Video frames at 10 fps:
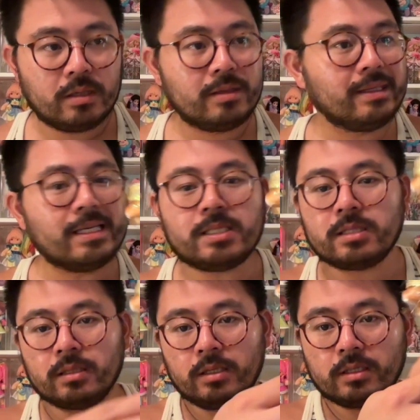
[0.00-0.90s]
This
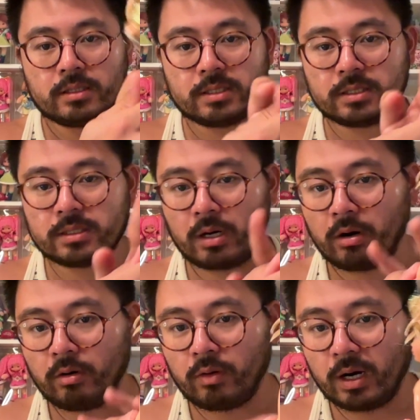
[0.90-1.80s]
looks
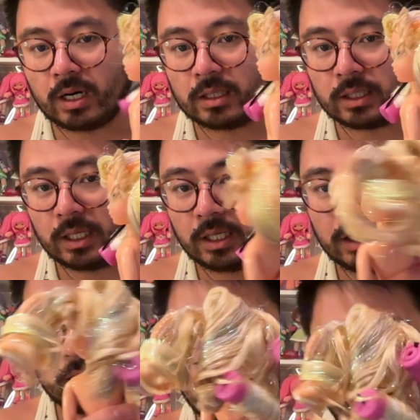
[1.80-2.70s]
so ugly.